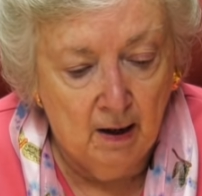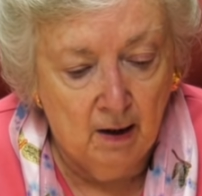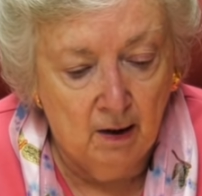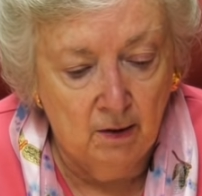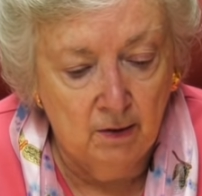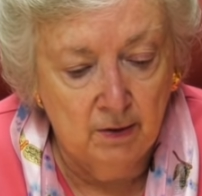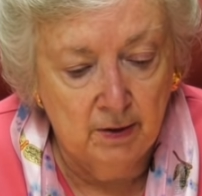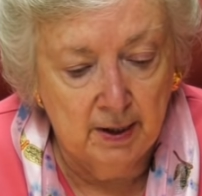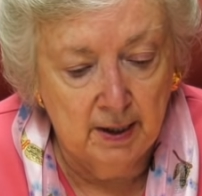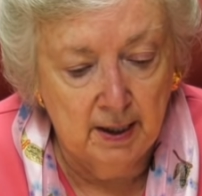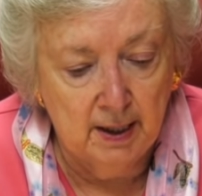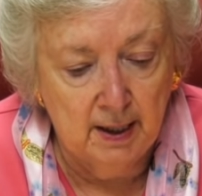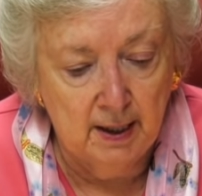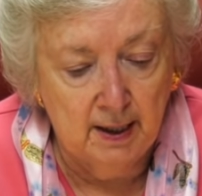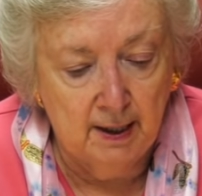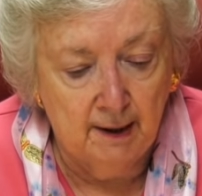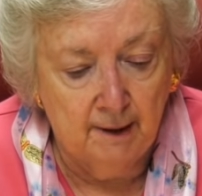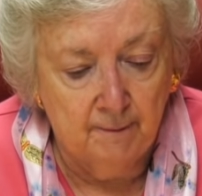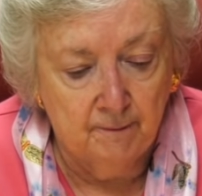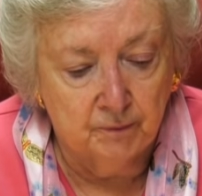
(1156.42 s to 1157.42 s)

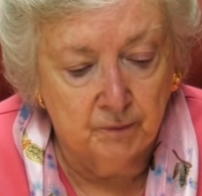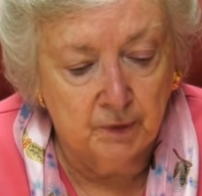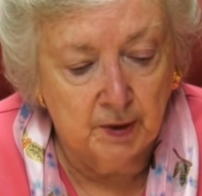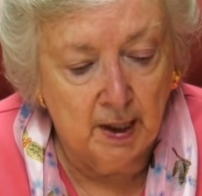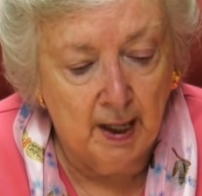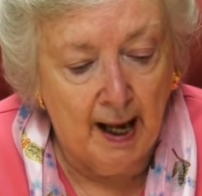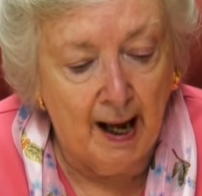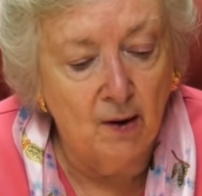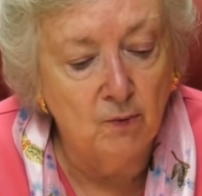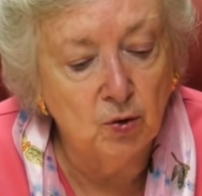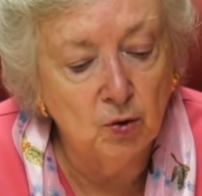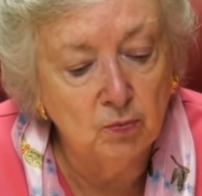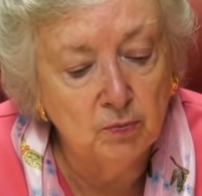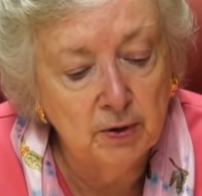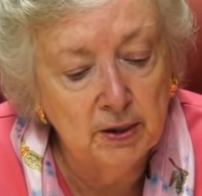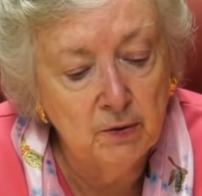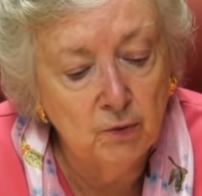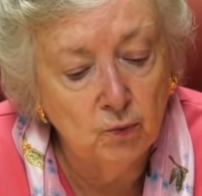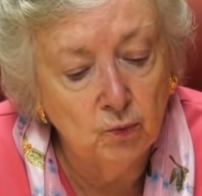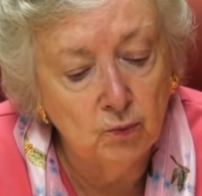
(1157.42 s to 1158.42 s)
Okay, how
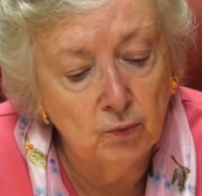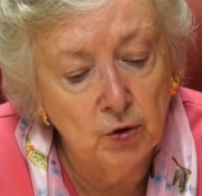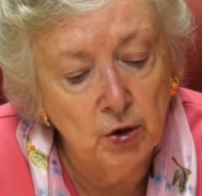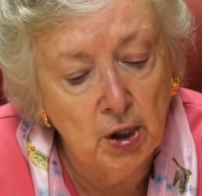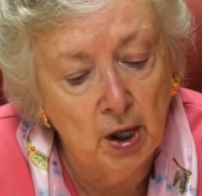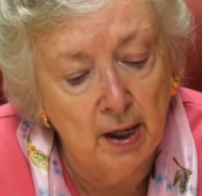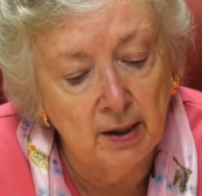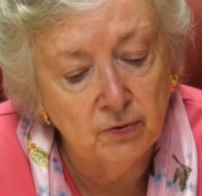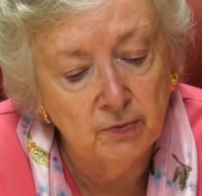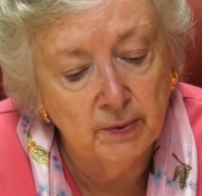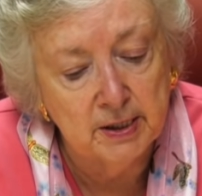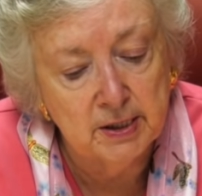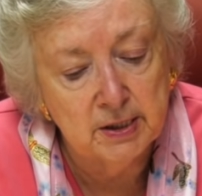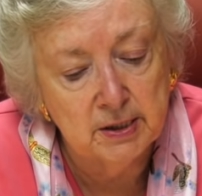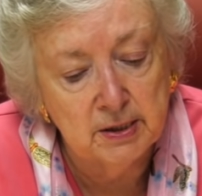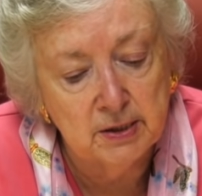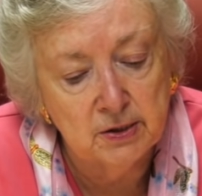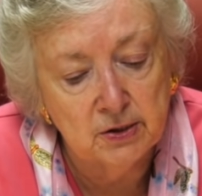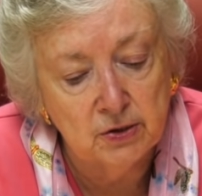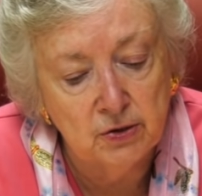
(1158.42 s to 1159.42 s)
will
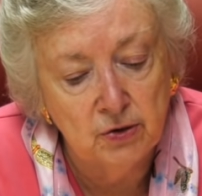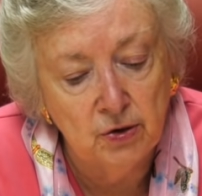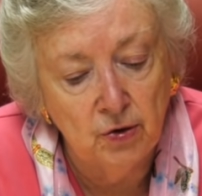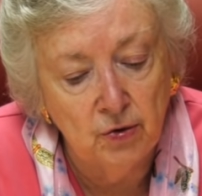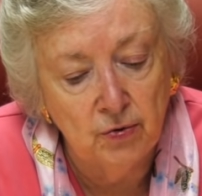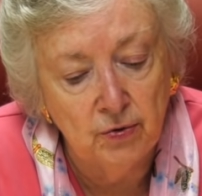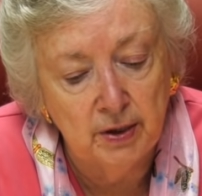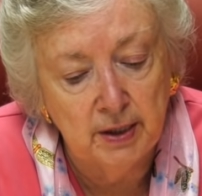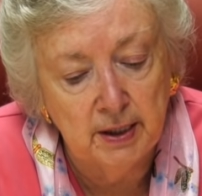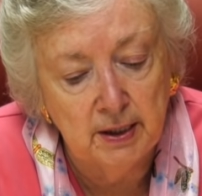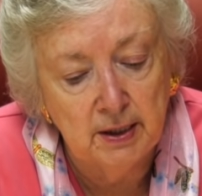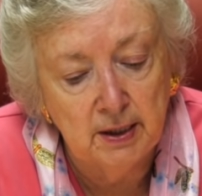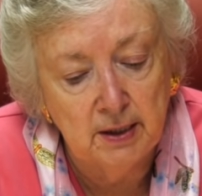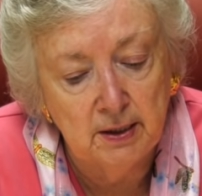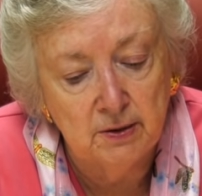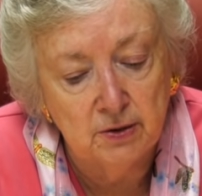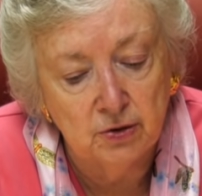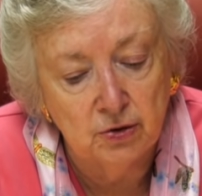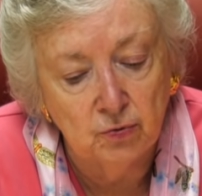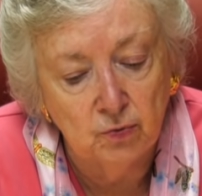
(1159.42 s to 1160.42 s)
non-residents know they
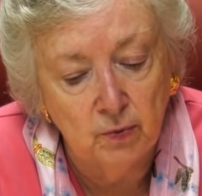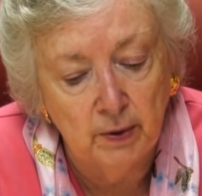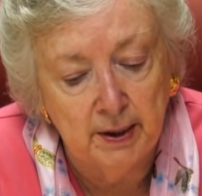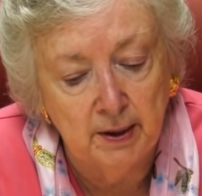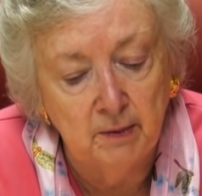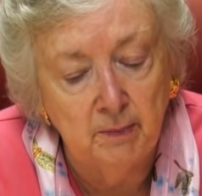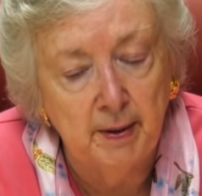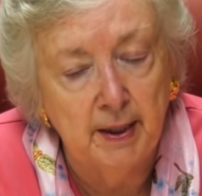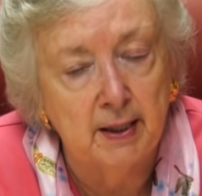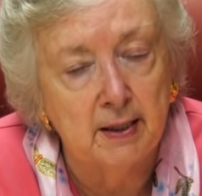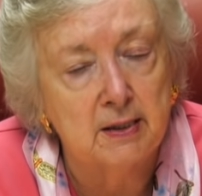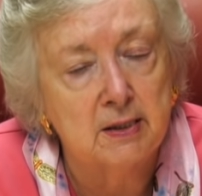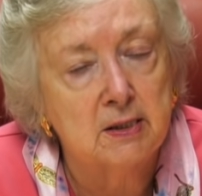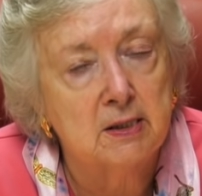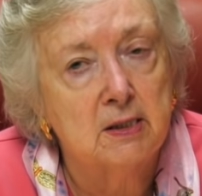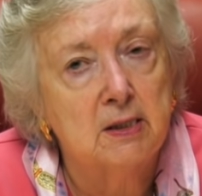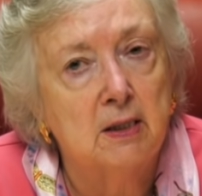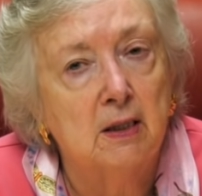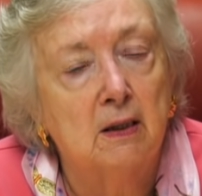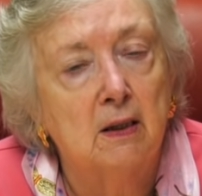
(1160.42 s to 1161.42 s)
need to wear
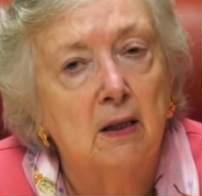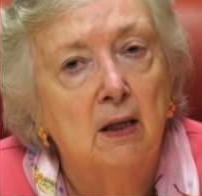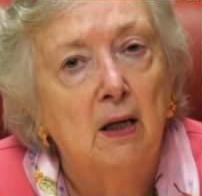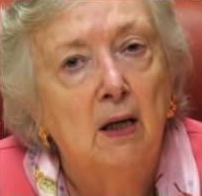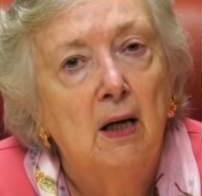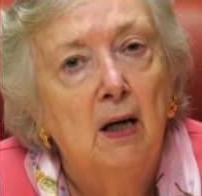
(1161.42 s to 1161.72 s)
masks here?